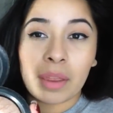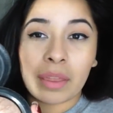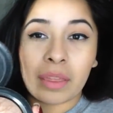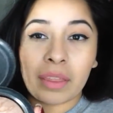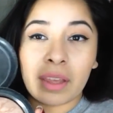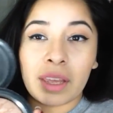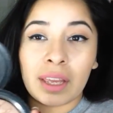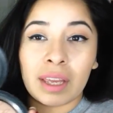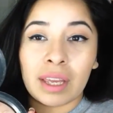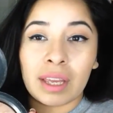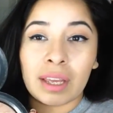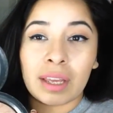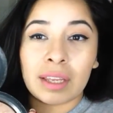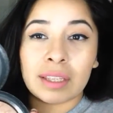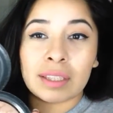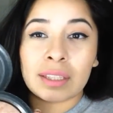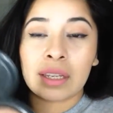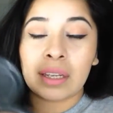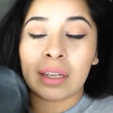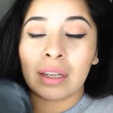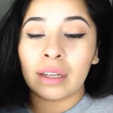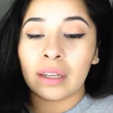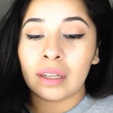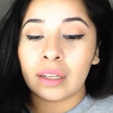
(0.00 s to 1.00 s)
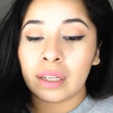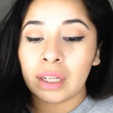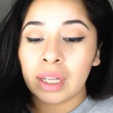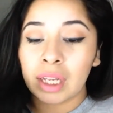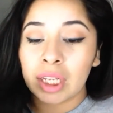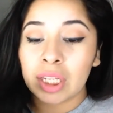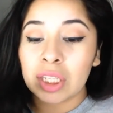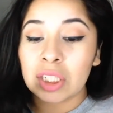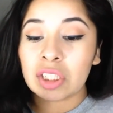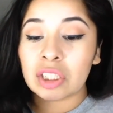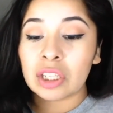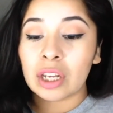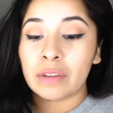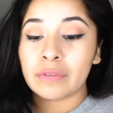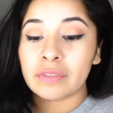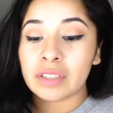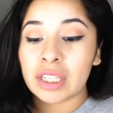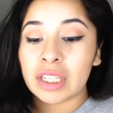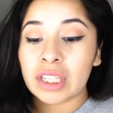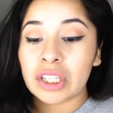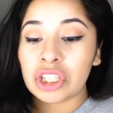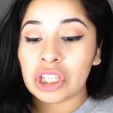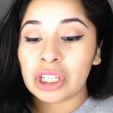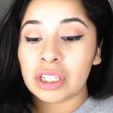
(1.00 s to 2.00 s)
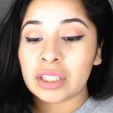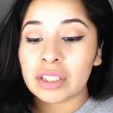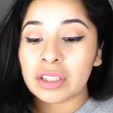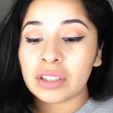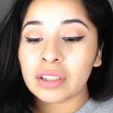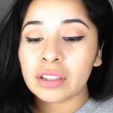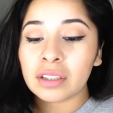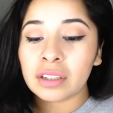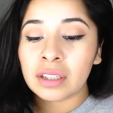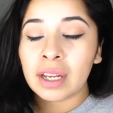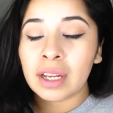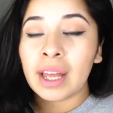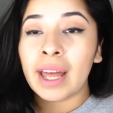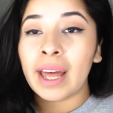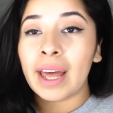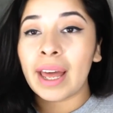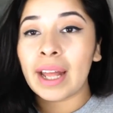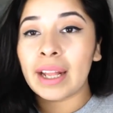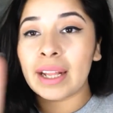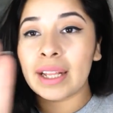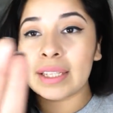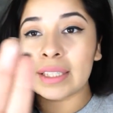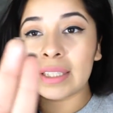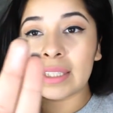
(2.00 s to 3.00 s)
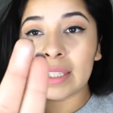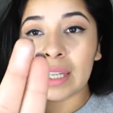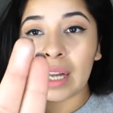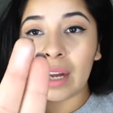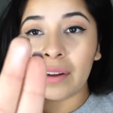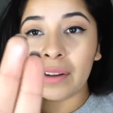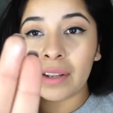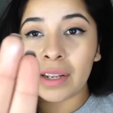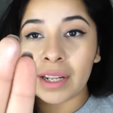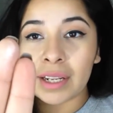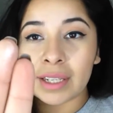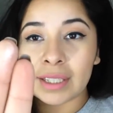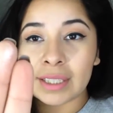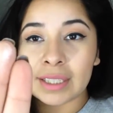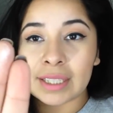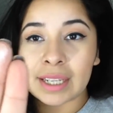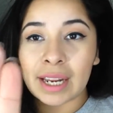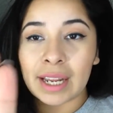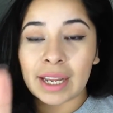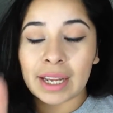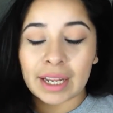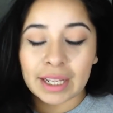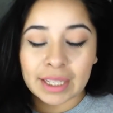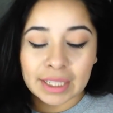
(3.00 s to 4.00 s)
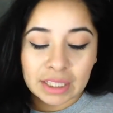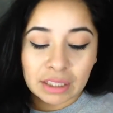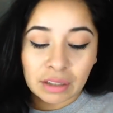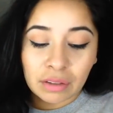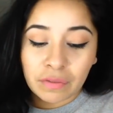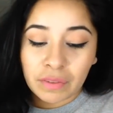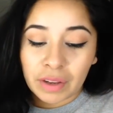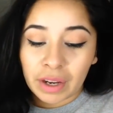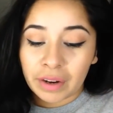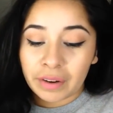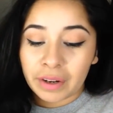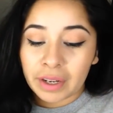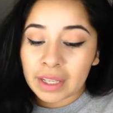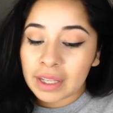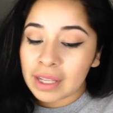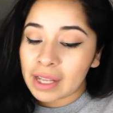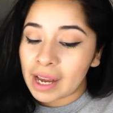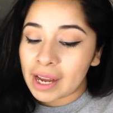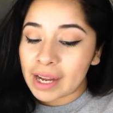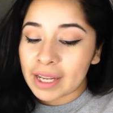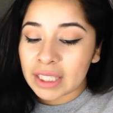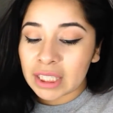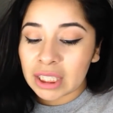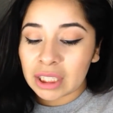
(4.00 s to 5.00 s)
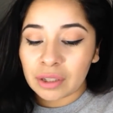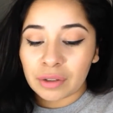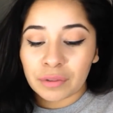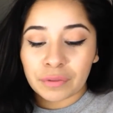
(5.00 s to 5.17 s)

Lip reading: the Soft and Gentle, and this is how it looks like. It's a very nice,